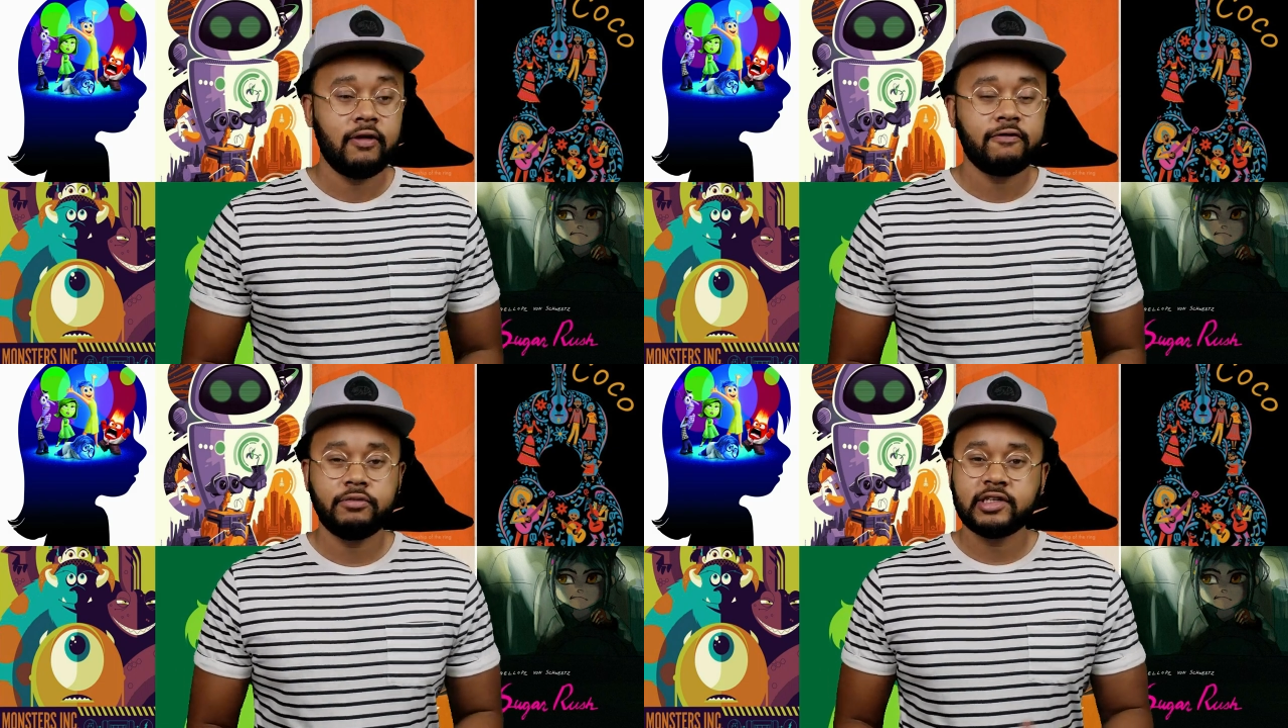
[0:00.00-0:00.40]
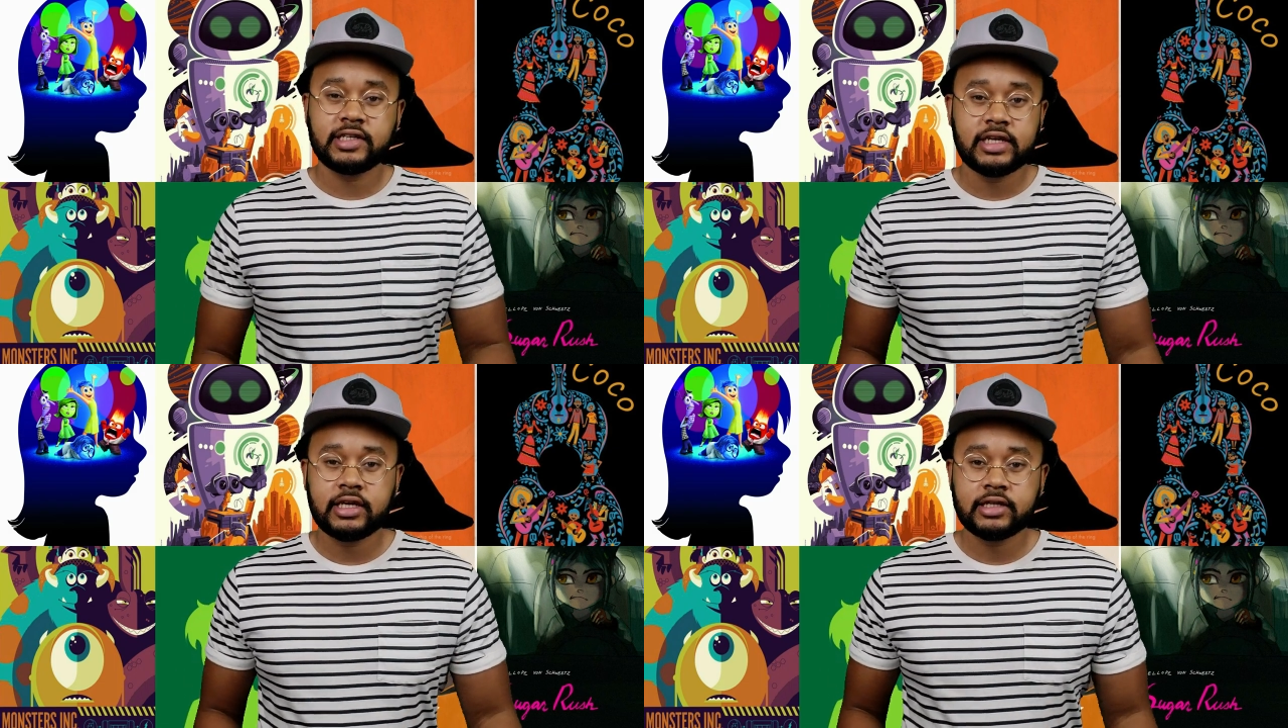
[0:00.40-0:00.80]
From the
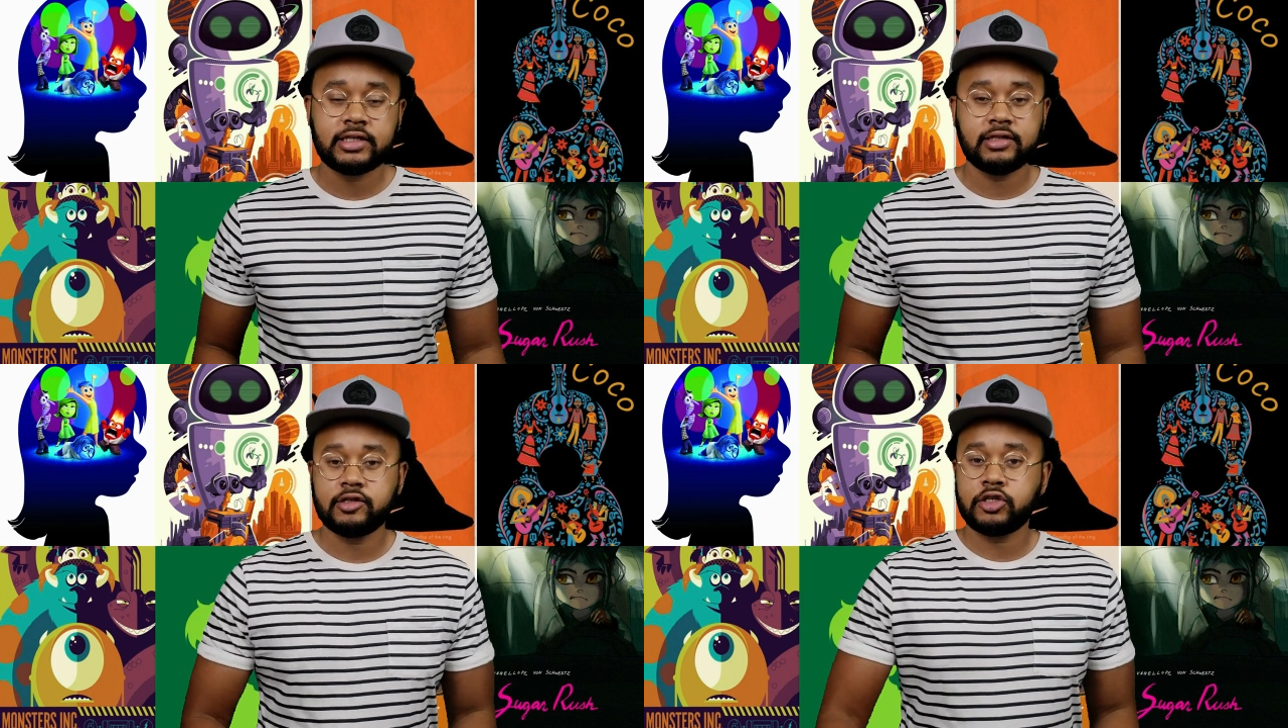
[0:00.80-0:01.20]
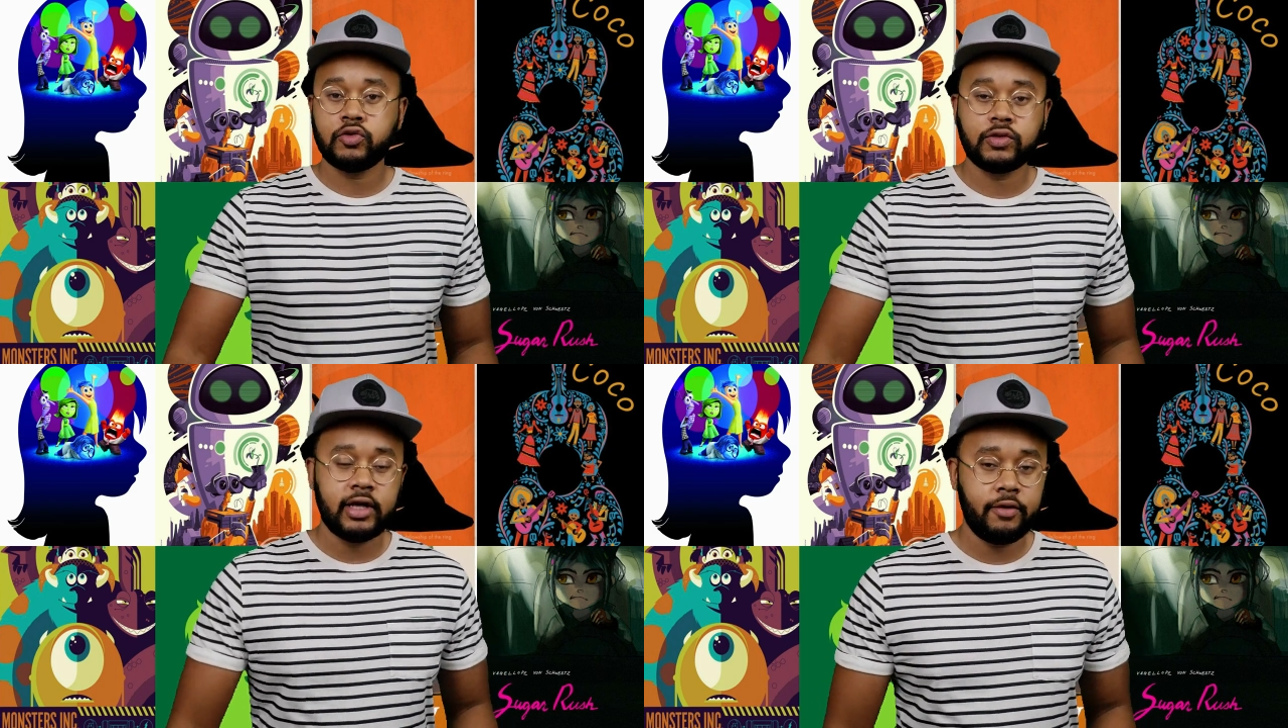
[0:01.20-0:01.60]
singing to the
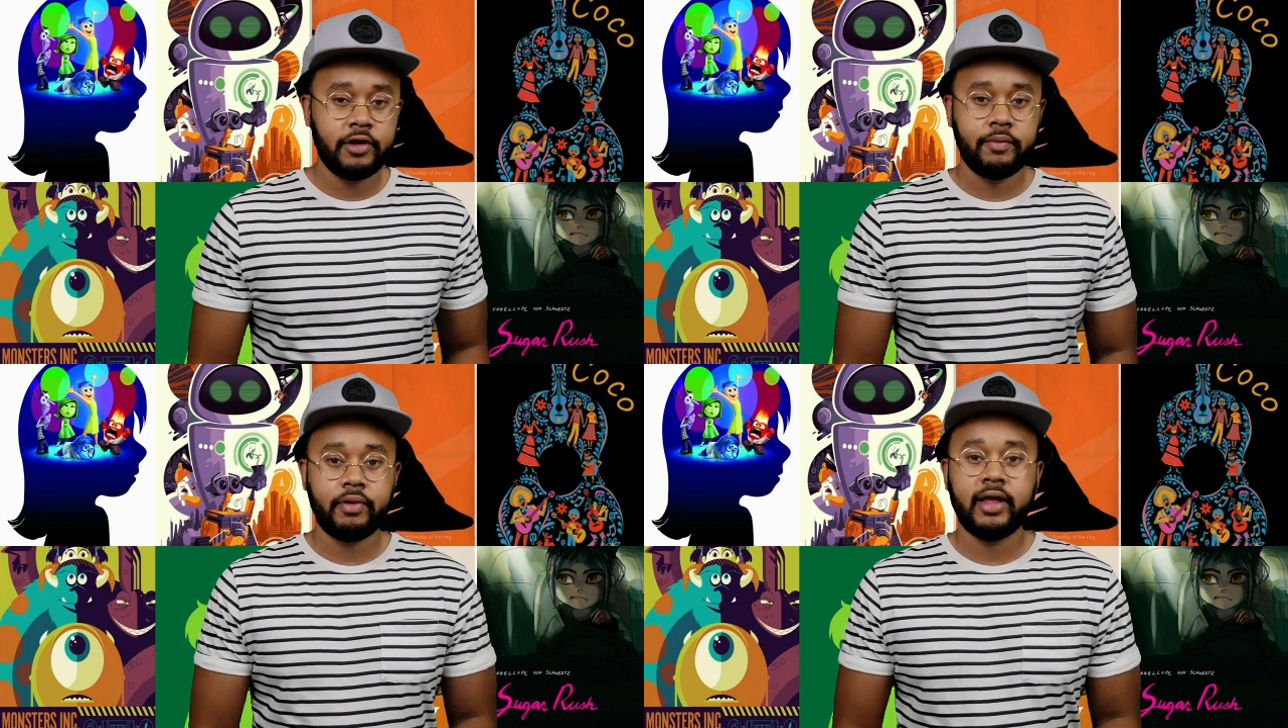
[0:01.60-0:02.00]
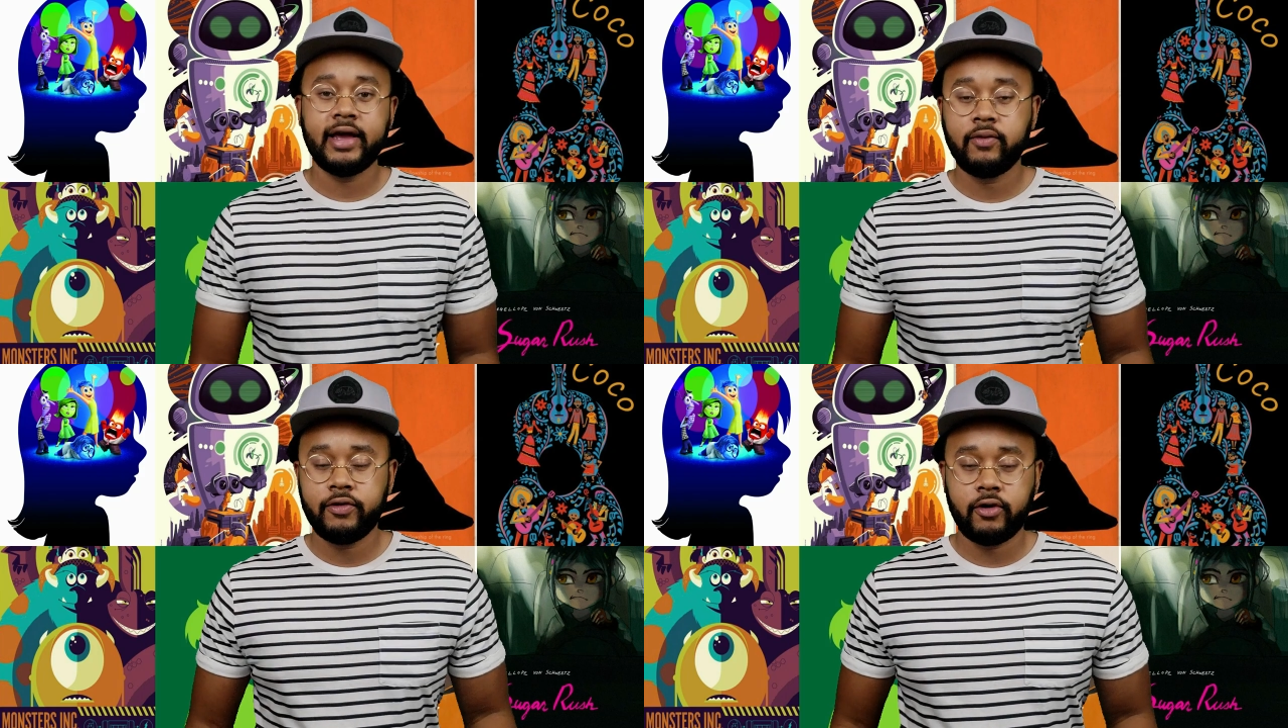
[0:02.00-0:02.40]
tunes that are being
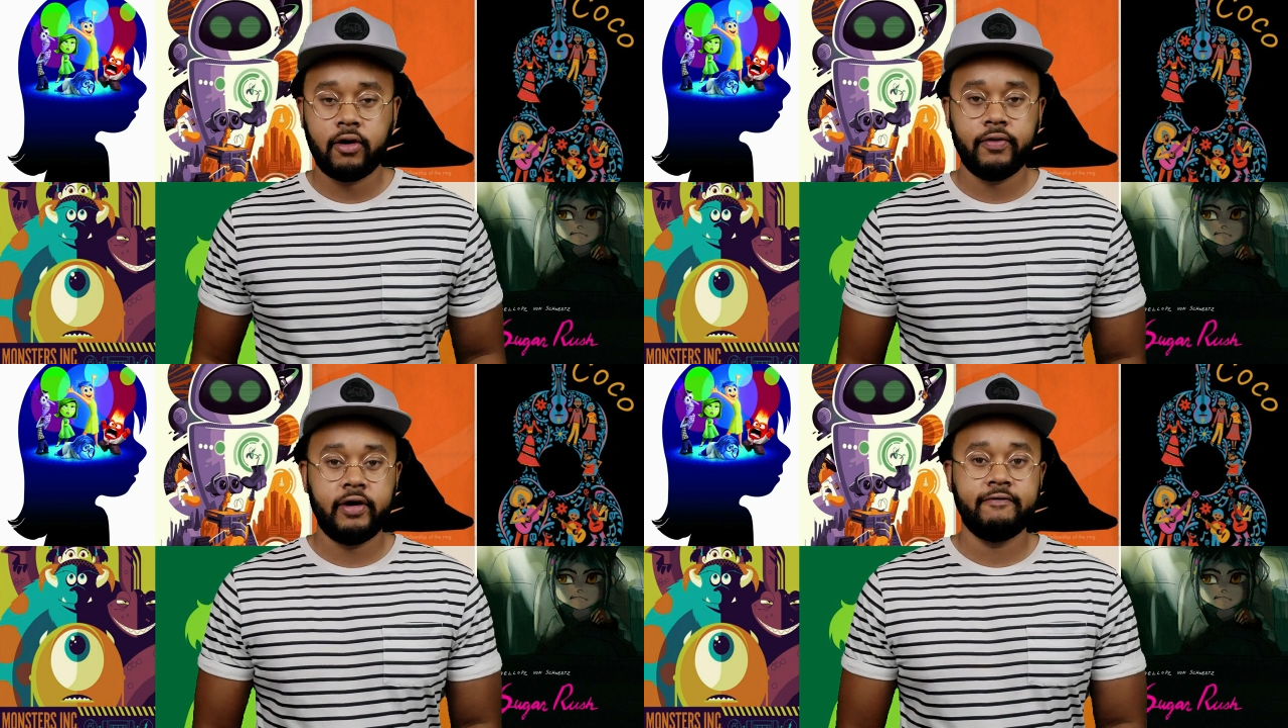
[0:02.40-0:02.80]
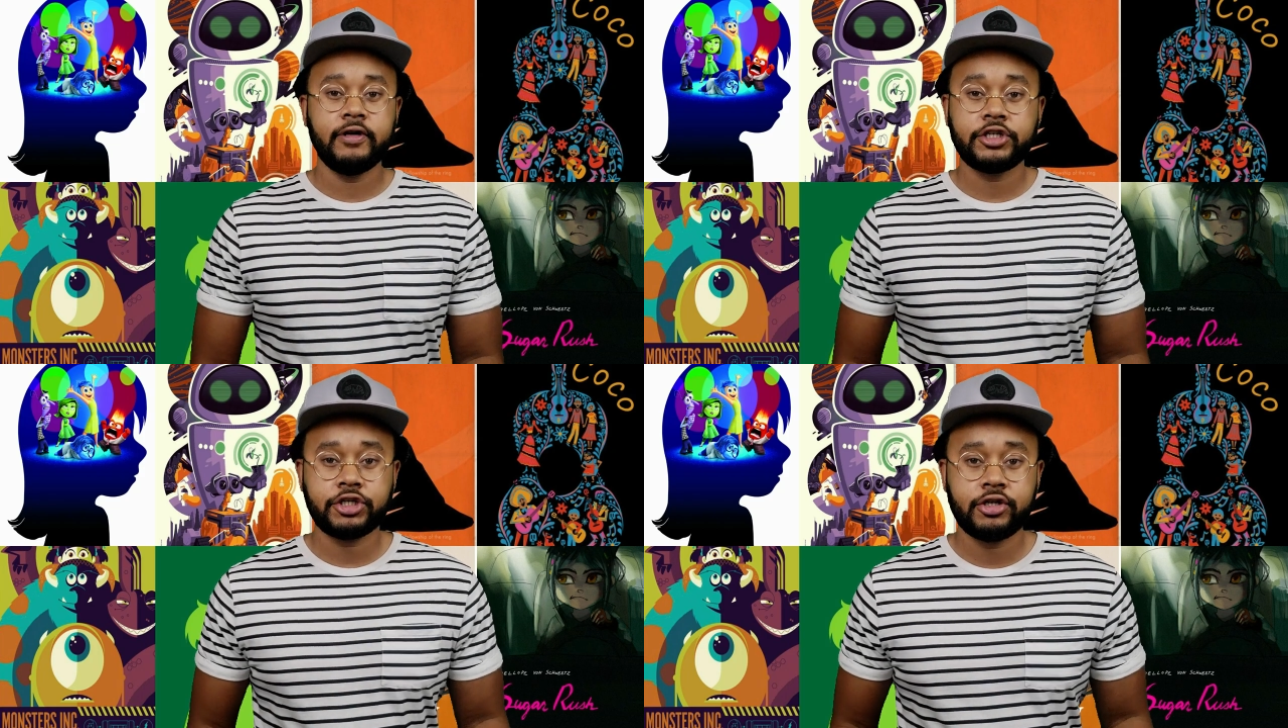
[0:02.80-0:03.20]
played when they're on their
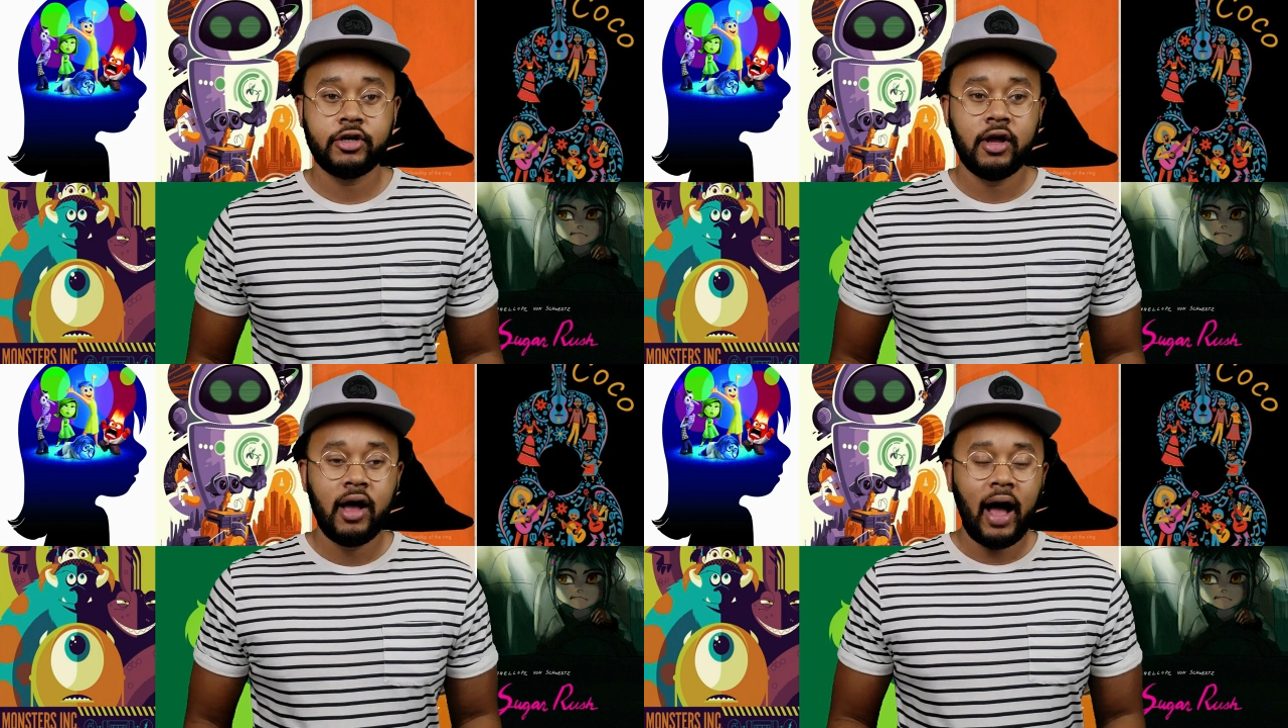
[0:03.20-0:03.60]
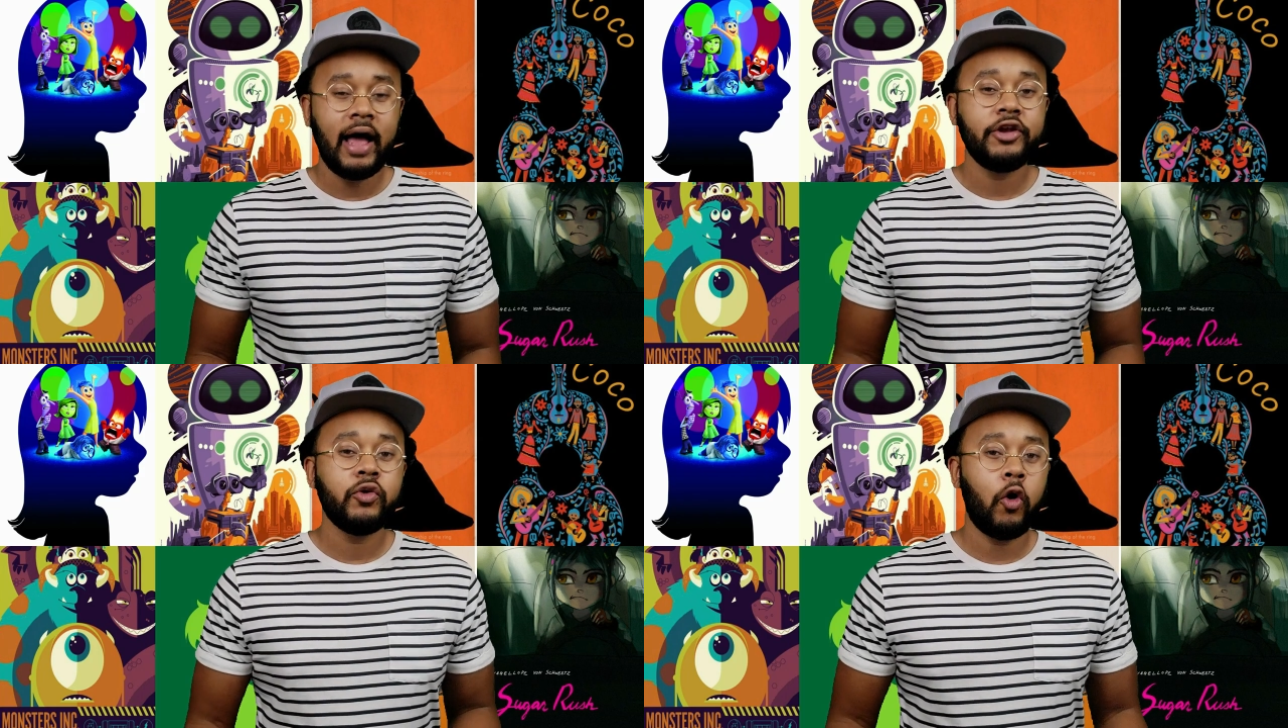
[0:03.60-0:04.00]
adventure, I
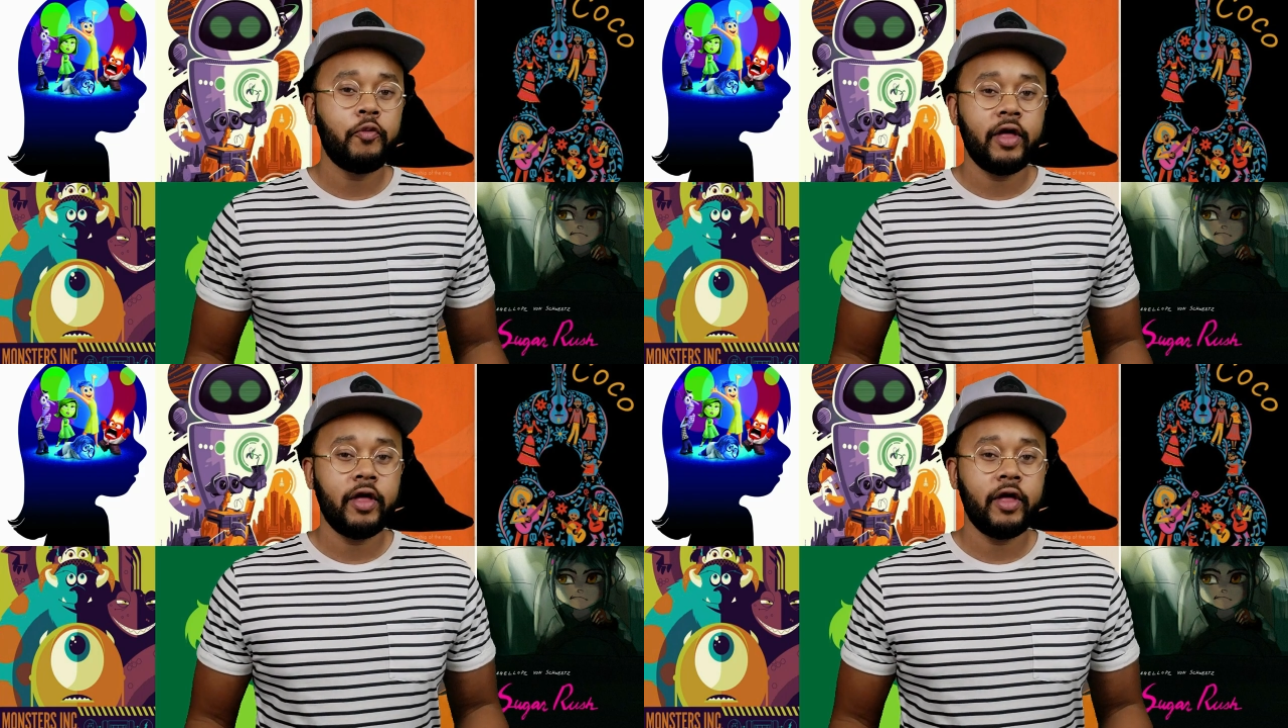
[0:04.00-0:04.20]
do hope